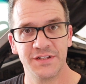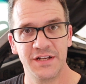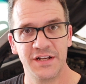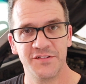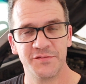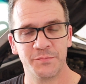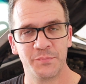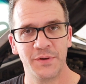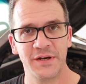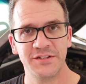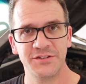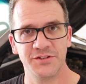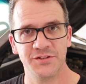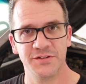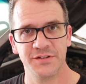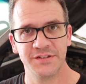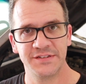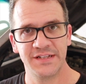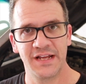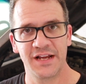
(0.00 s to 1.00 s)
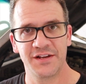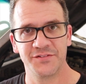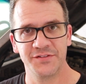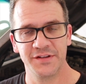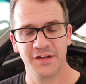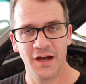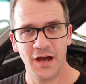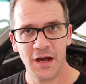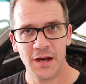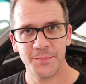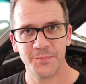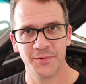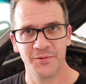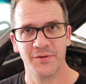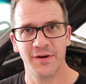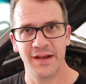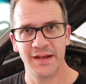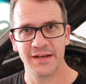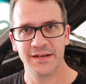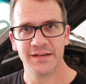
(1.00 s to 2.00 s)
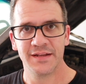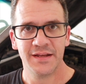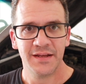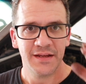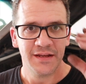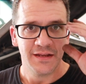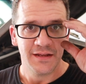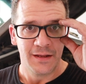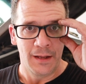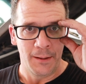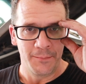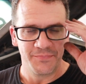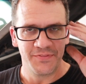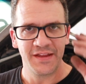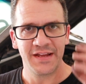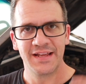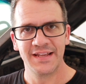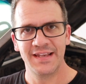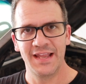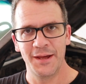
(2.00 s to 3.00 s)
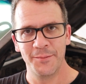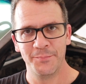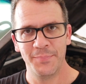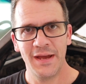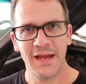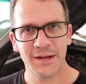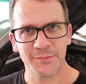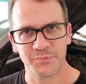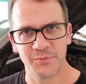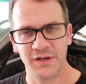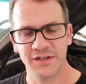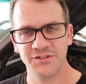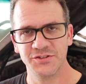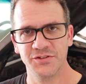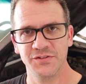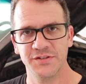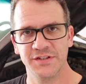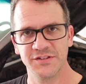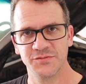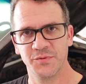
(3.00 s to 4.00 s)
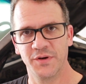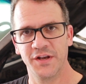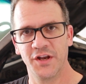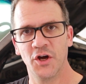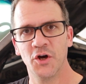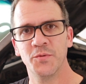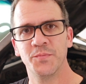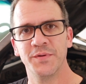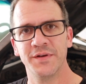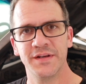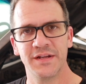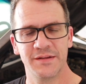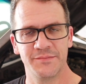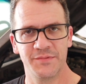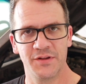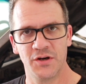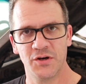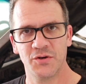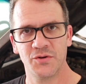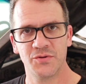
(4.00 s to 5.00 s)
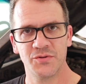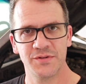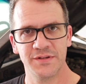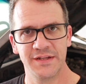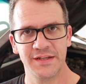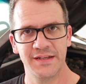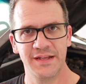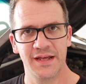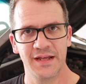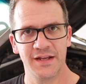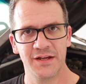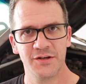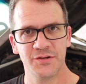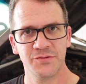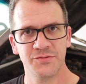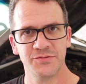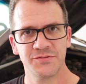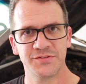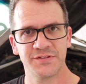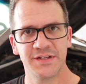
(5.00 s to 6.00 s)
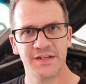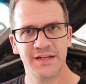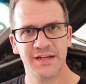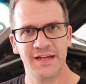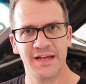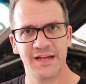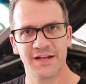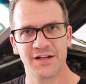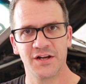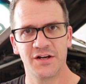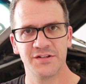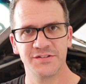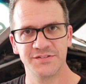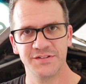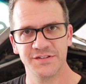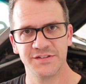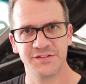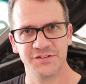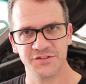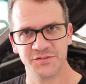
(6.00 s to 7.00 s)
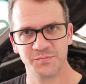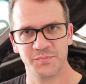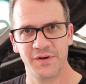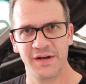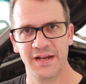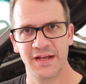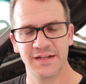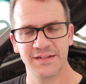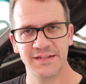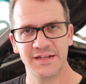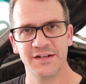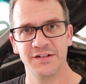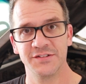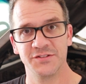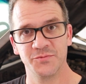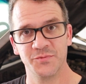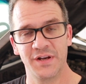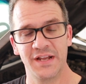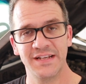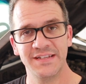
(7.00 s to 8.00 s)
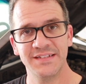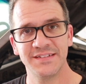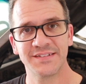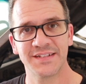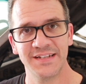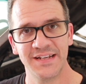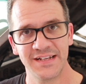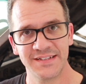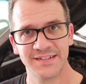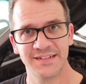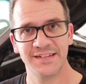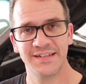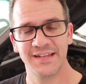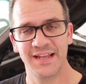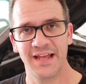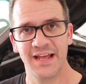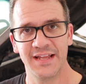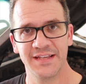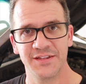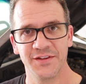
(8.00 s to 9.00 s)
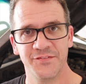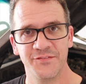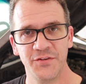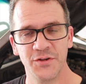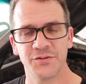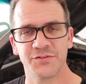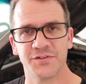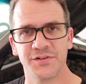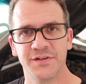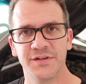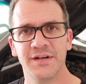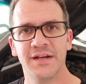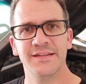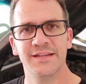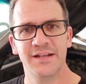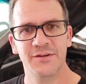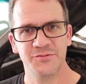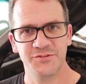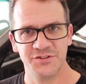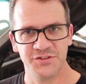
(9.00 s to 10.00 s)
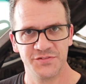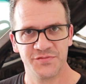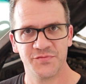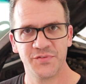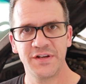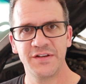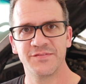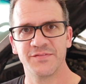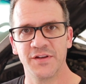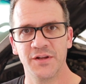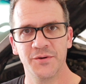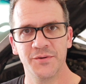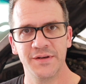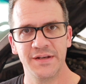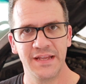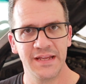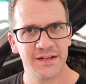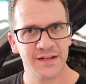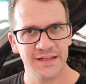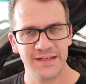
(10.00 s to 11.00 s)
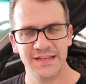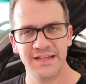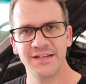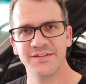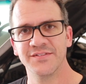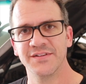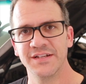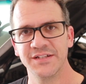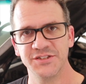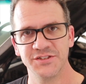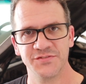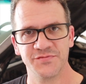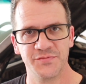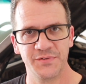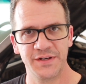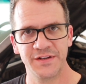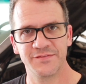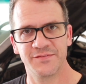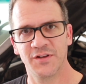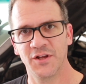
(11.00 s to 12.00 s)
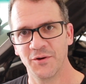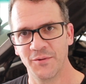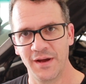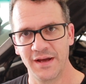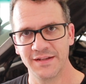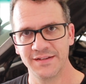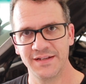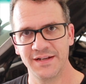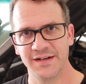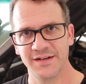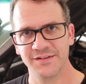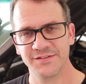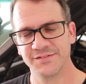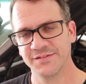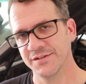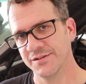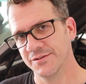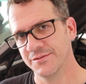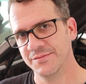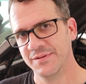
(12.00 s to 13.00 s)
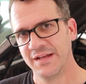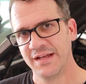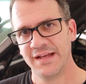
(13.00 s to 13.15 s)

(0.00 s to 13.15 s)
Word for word: enough pressure to actually operate I'm thinking that back pressure is what opened up the hole in that hose and caused it to spray out there. So when I disconnected it at the filter, then it was just free flowing. It could easily just free flow out there. So